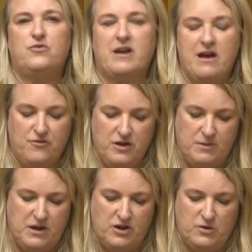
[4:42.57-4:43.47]
recovery
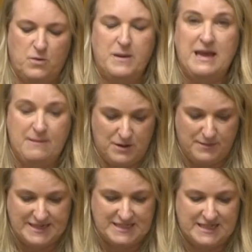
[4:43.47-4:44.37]
period will be
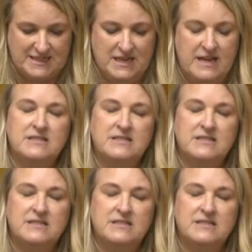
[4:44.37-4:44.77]
implemented